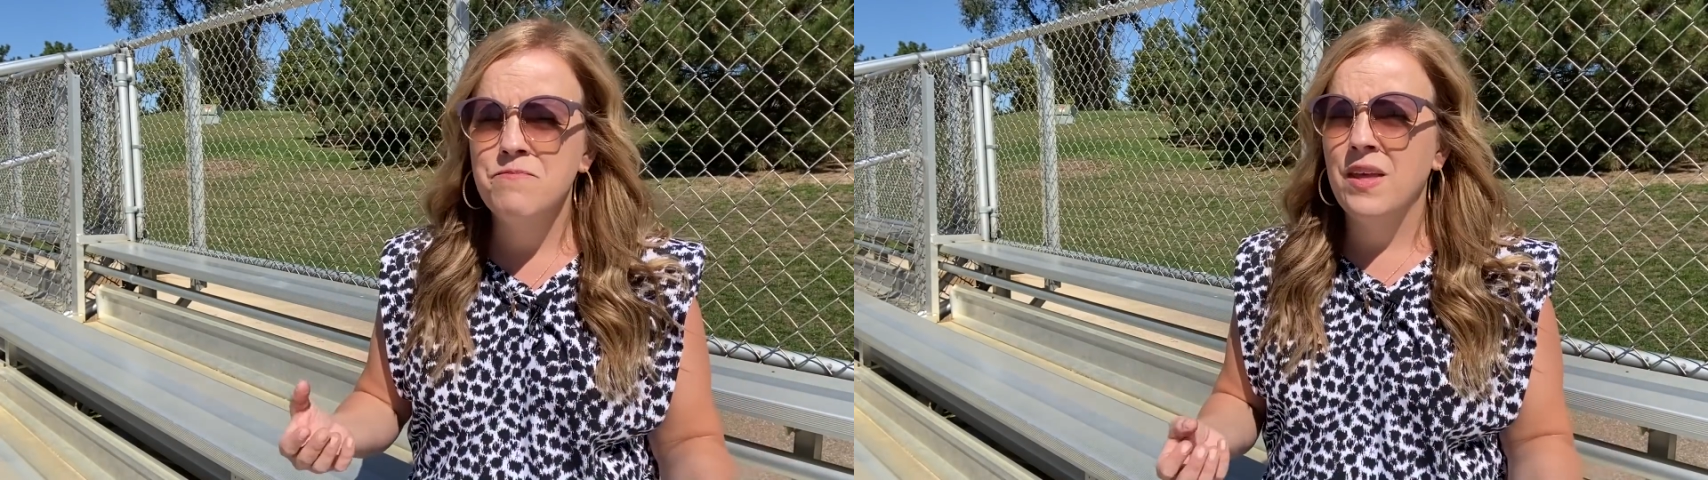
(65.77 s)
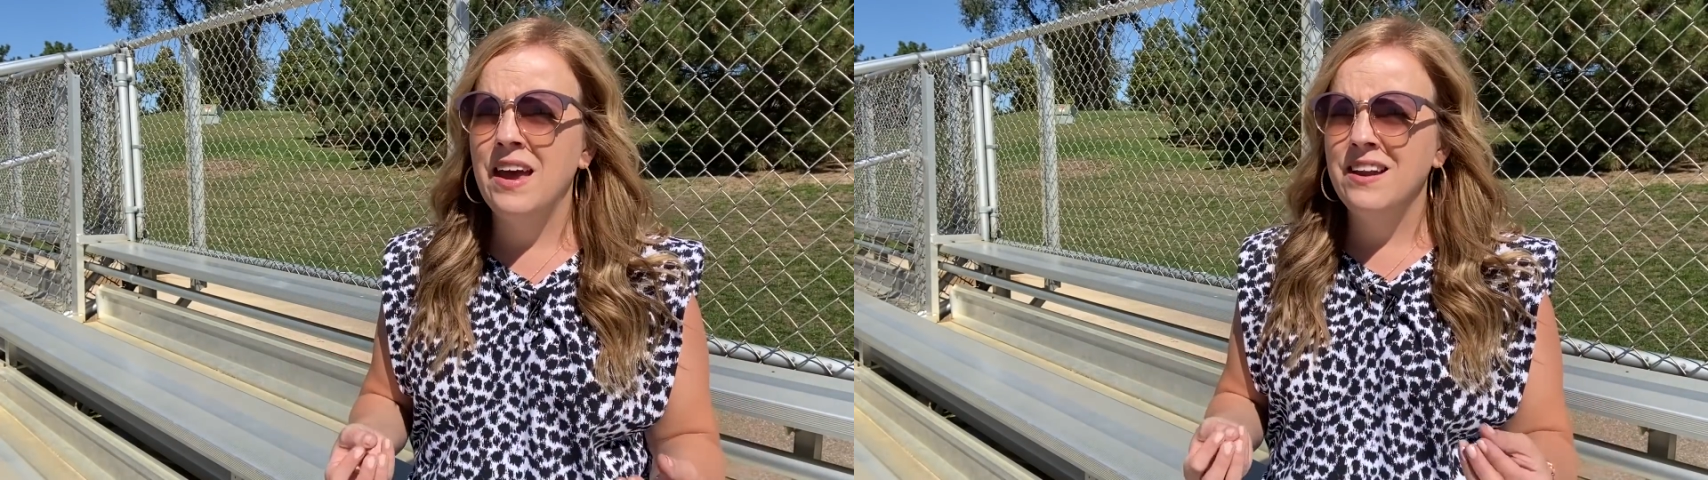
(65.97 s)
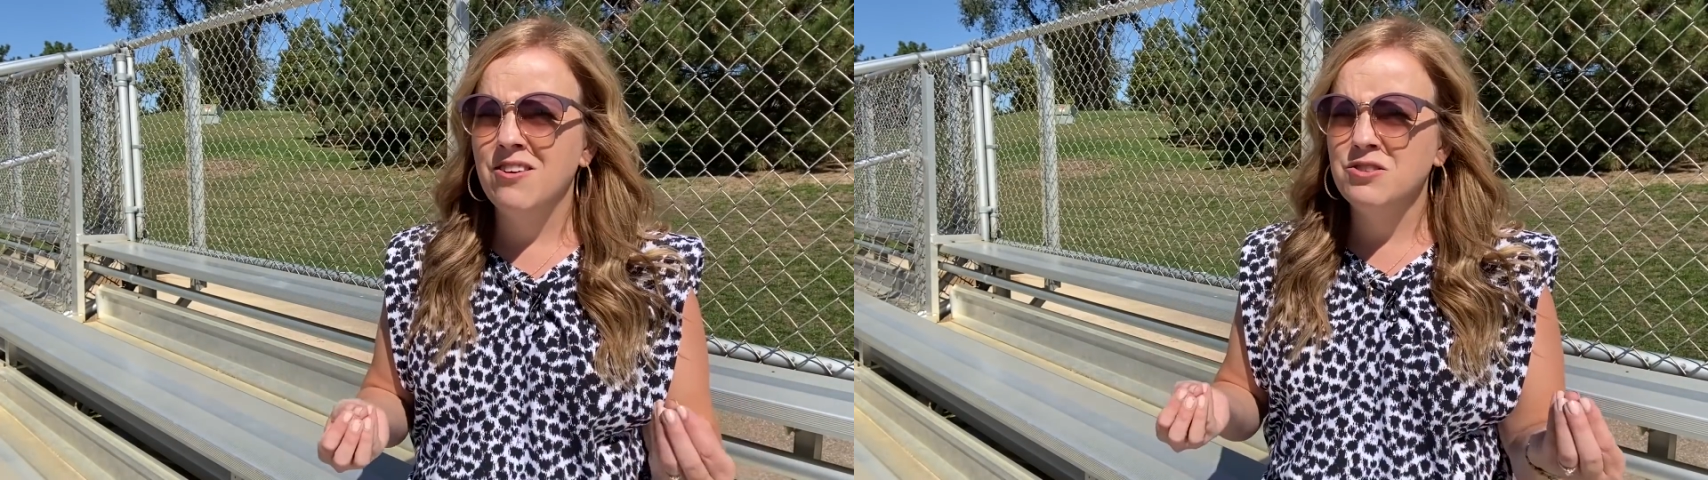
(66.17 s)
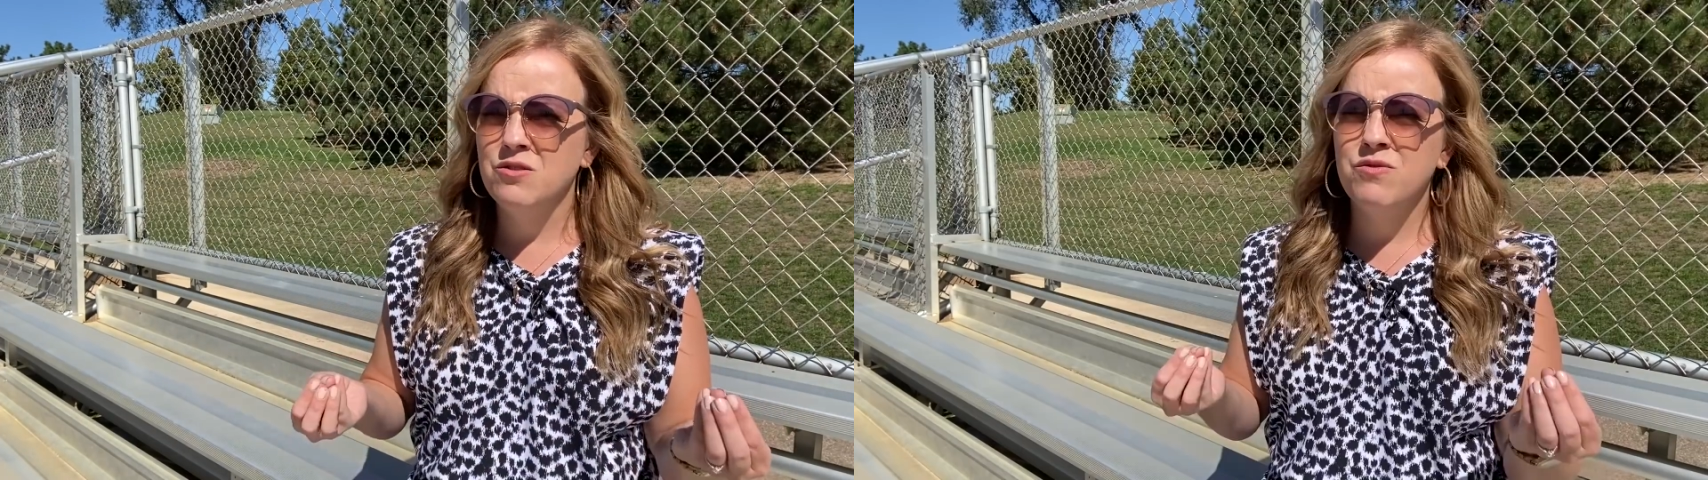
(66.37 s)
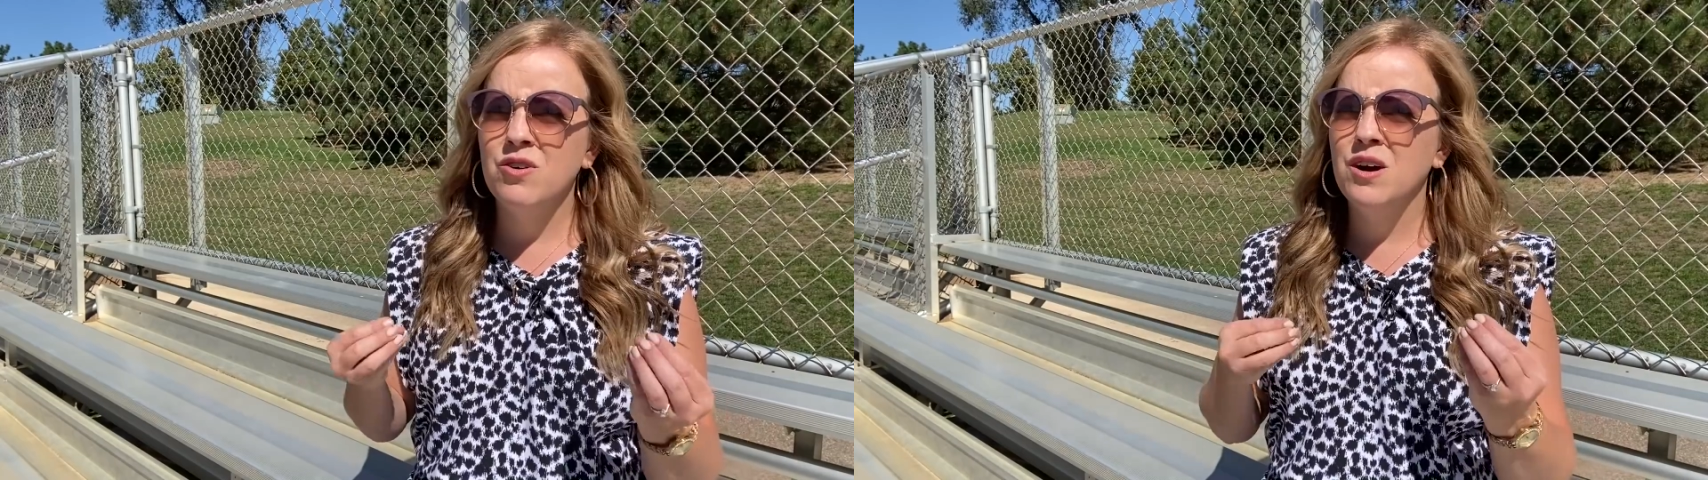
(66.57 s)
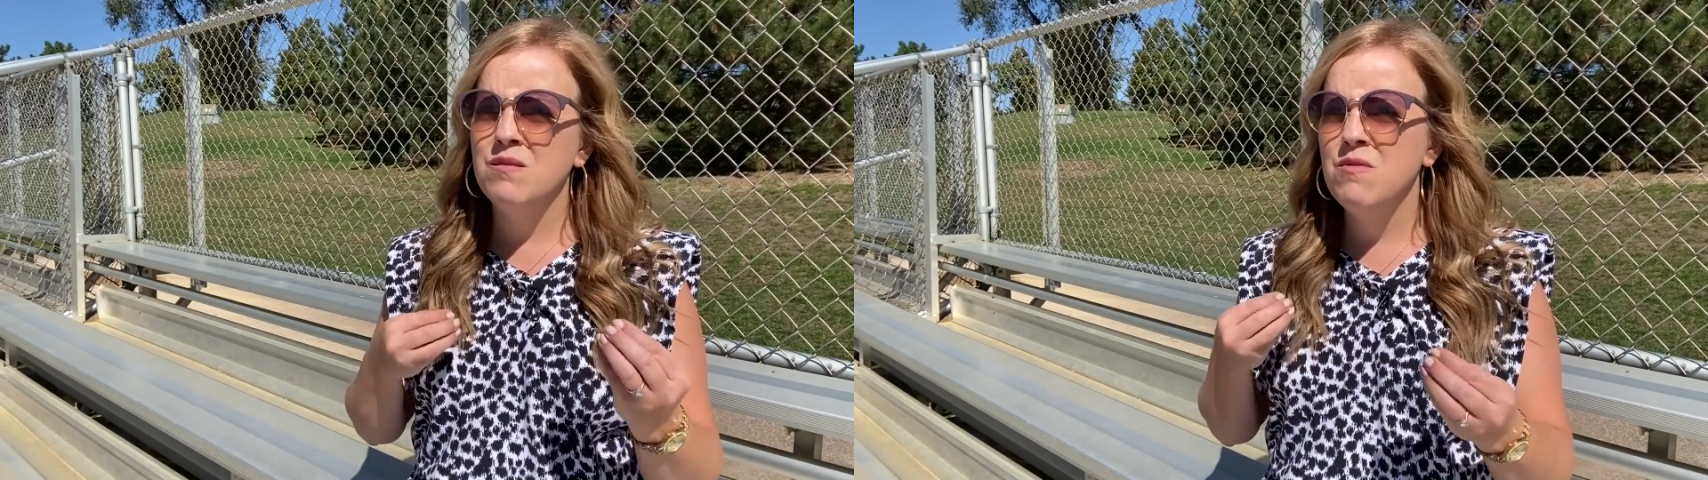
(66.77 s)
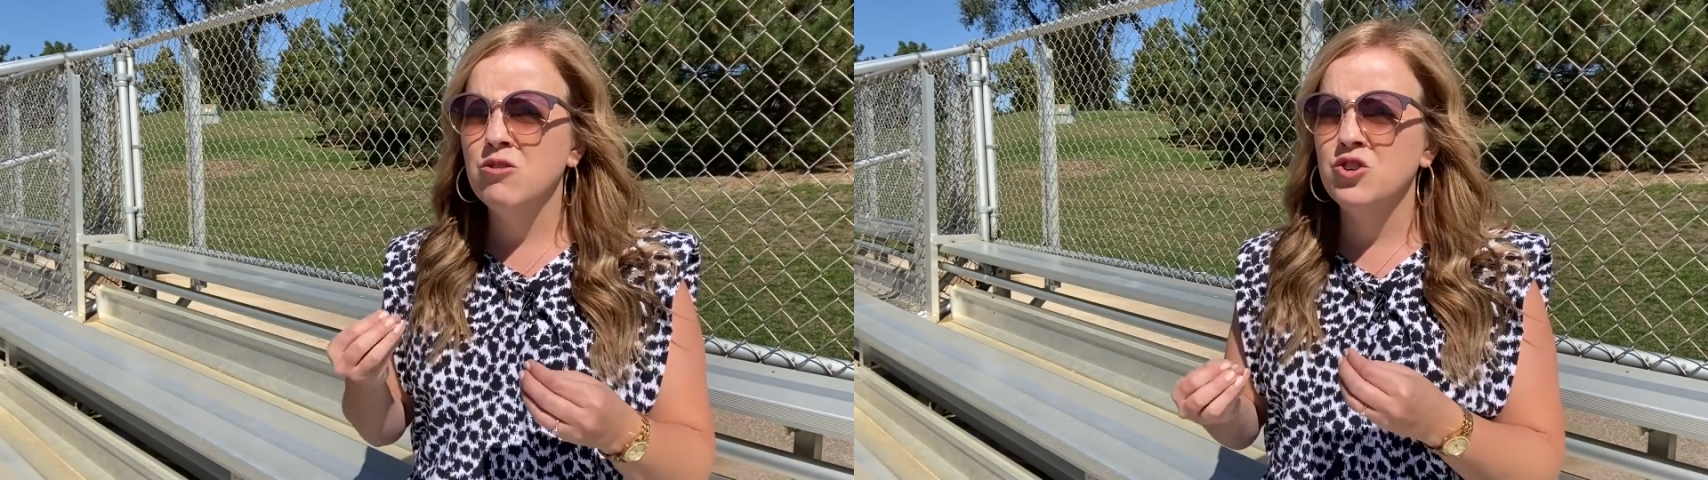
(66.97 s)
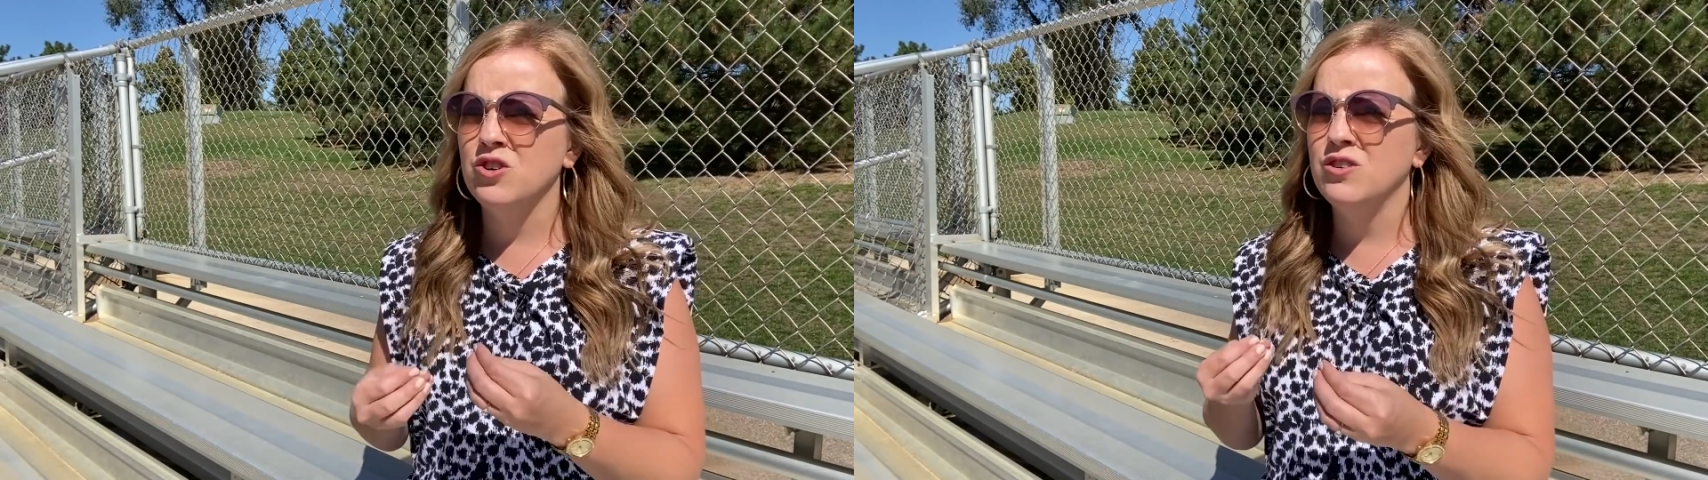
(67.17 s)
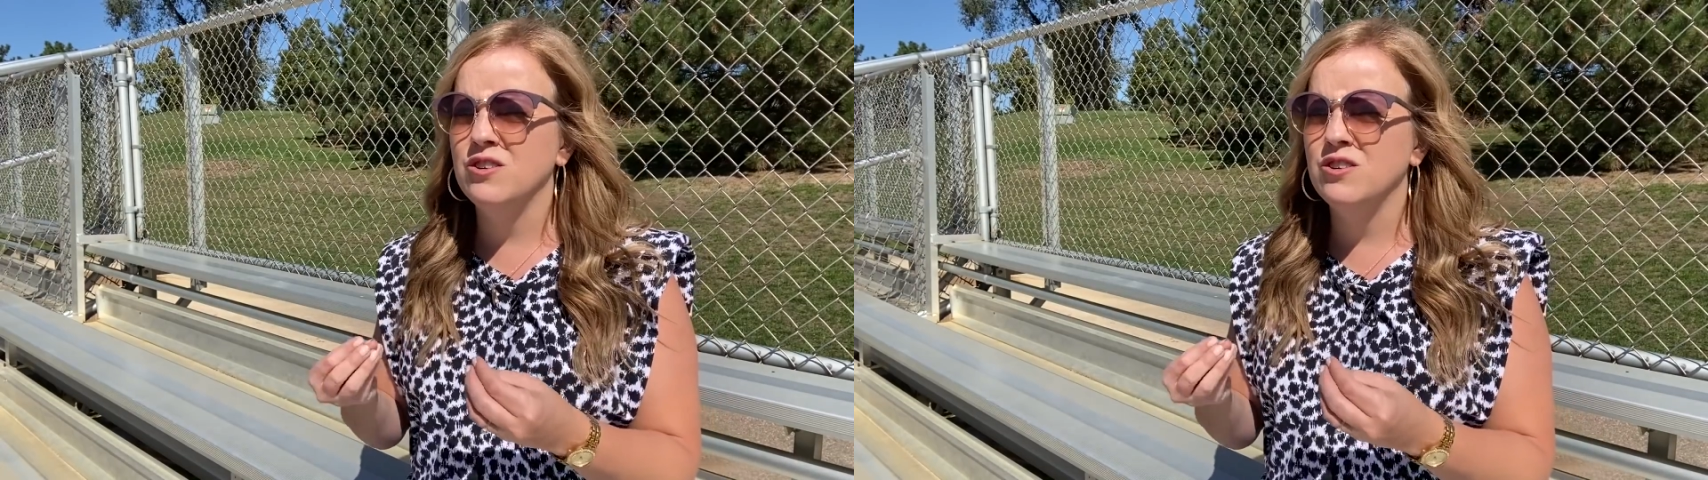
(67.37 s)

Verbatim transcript: and also for emotional